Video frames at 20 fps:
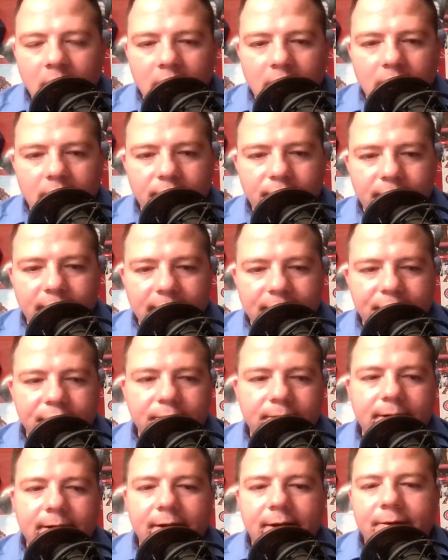All
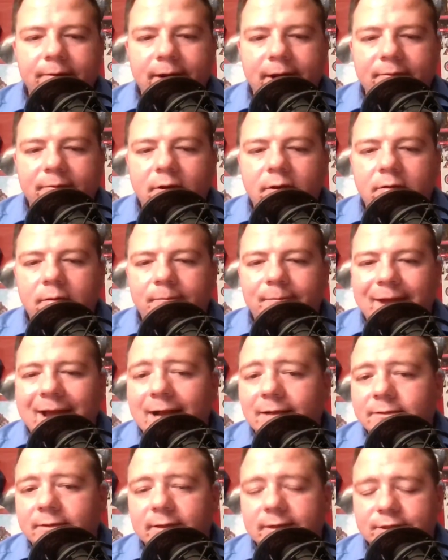right, all right, all right. Welcome
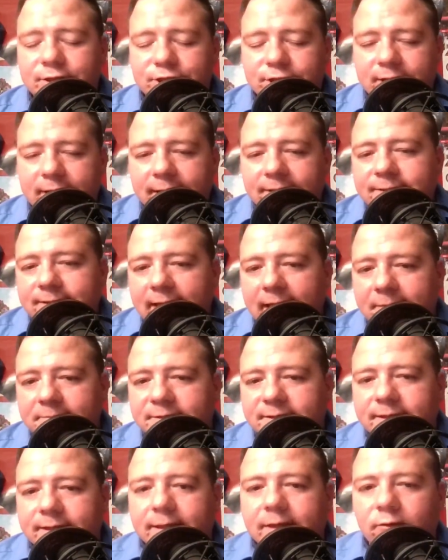back to the
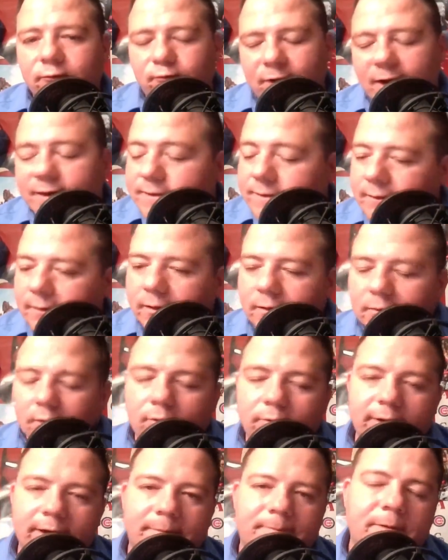GSMC
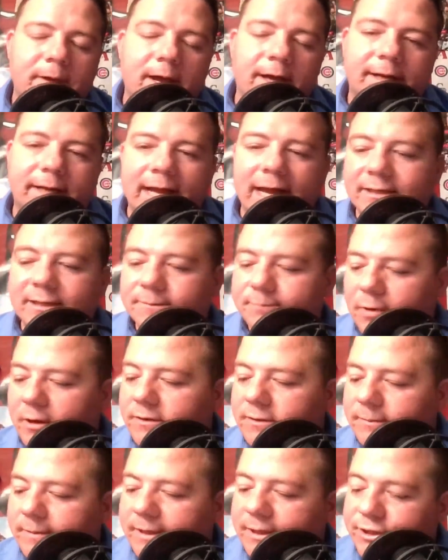Wrestling Laureate Podcast
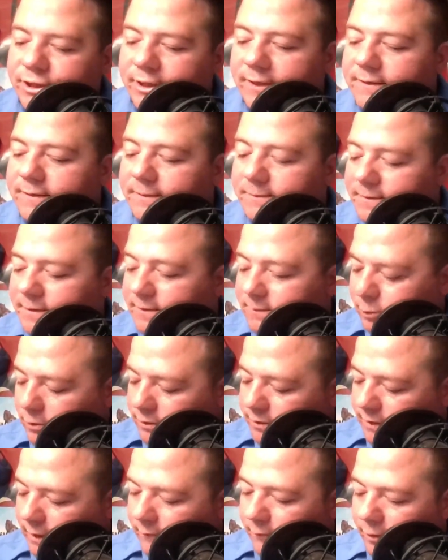brought to you by the GSMC
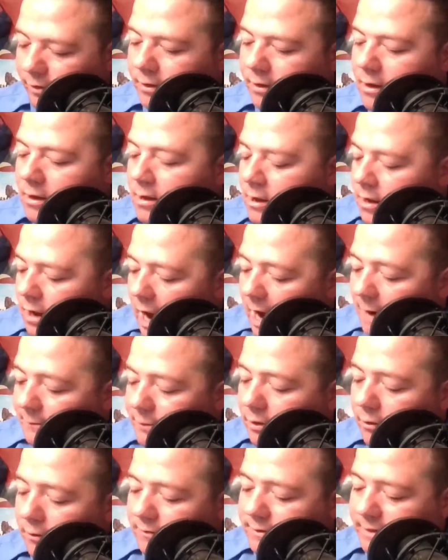Sports Network.
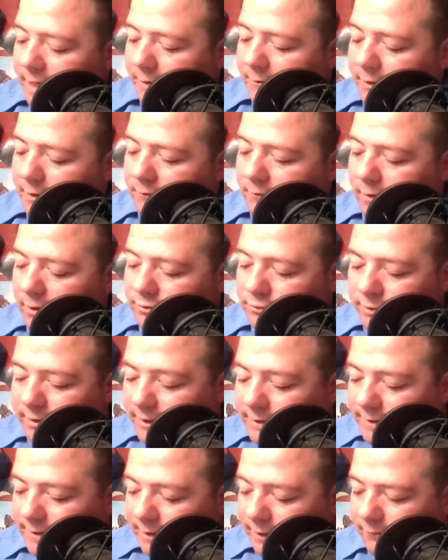I'm your host, Eric
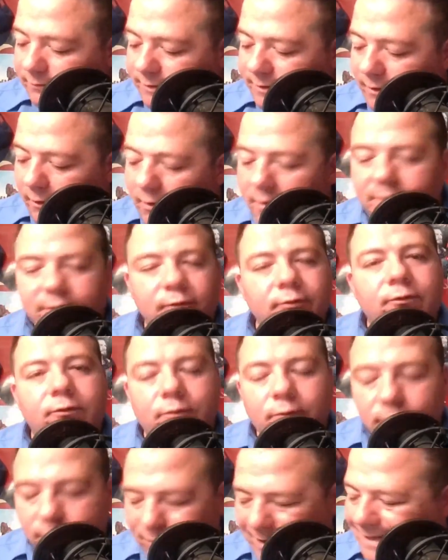Rodriguez, here with all
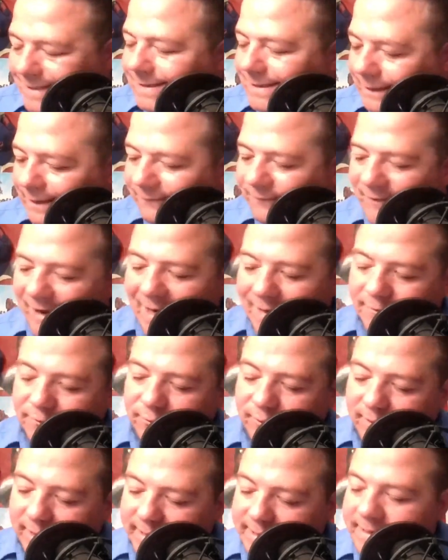your cool wrestling
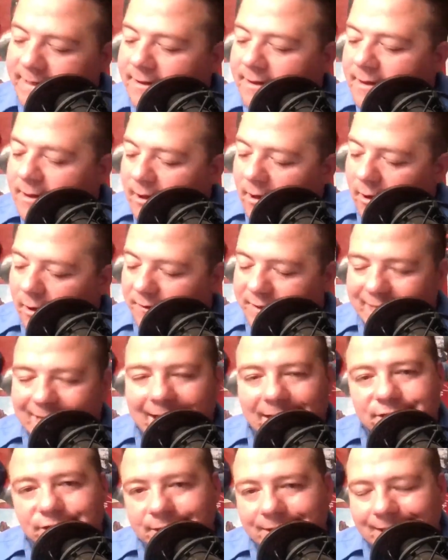factoids, all
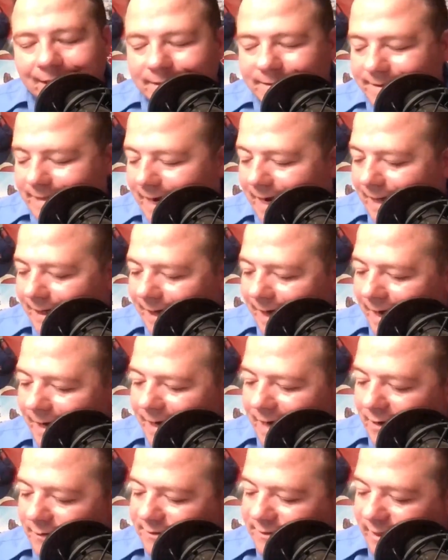the action inside
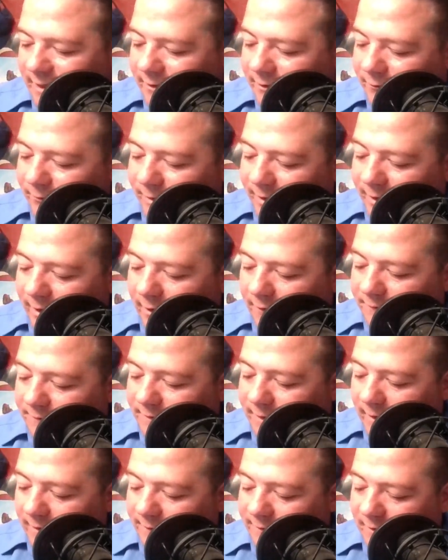and outside of the ring
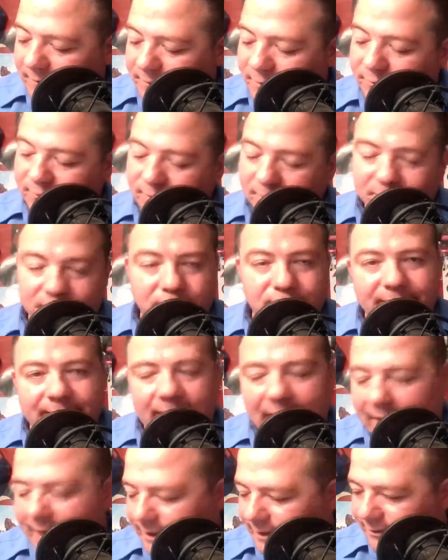of the
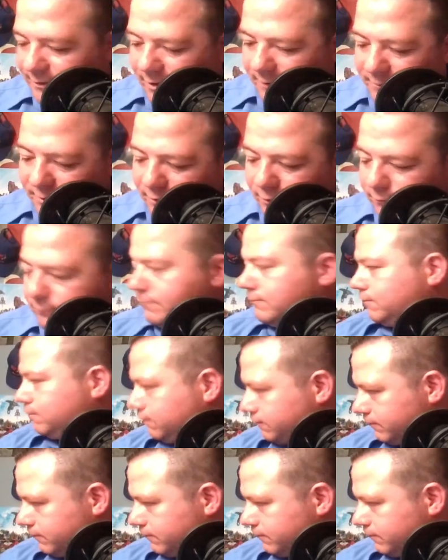WWE, AEW,